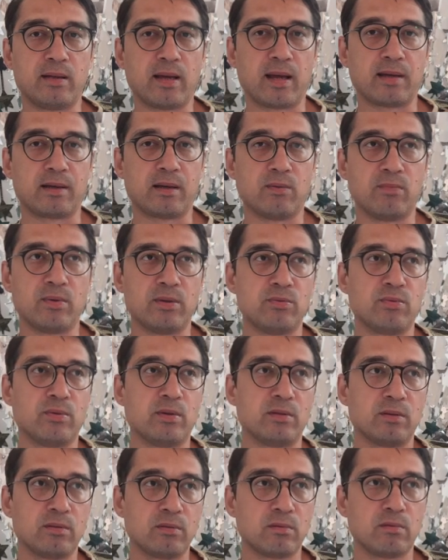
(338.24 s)
tactic, which
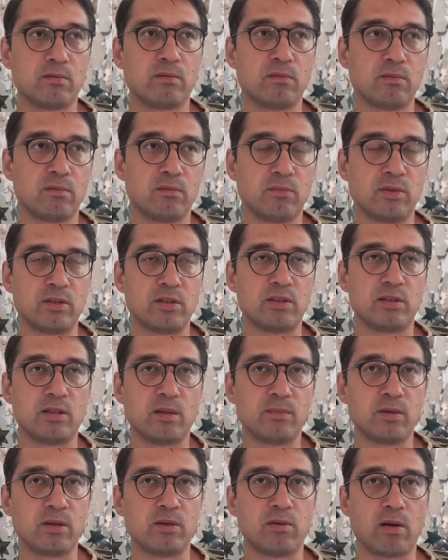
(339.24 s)
was which is
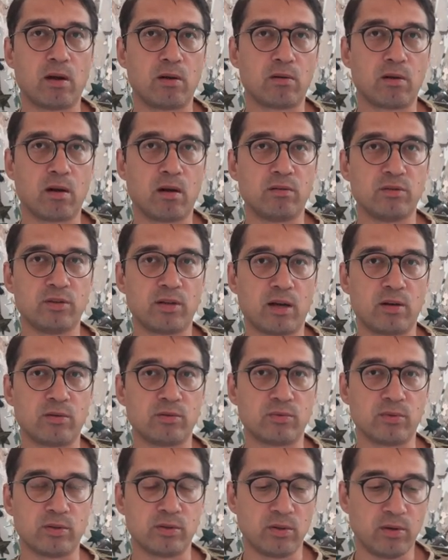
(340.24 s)
similar to how Conch
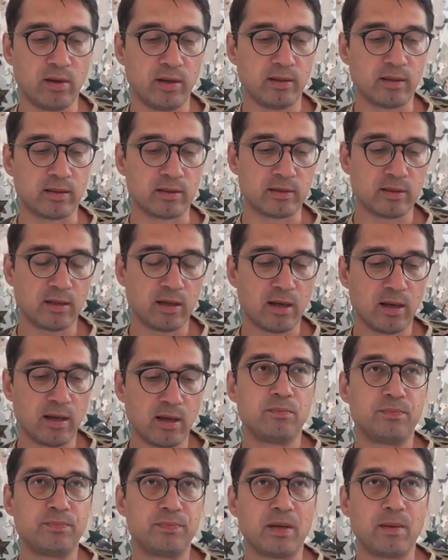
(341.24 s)
House was doing this.
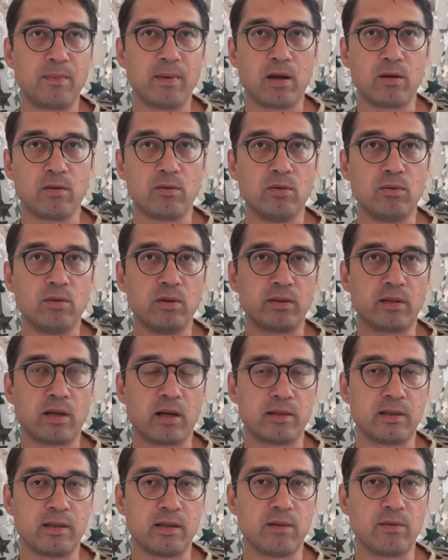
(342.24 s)
Somehow Google
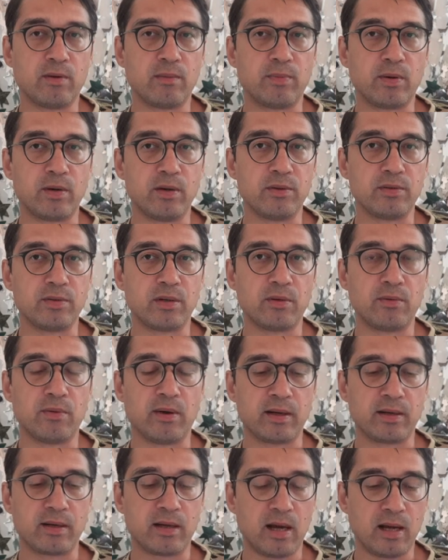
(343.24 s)
thought that they were producing
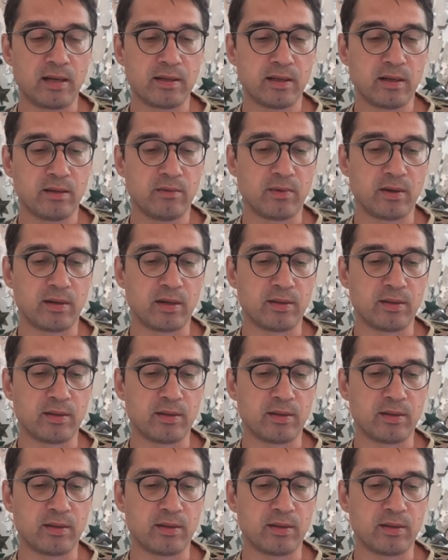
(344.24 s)
great content when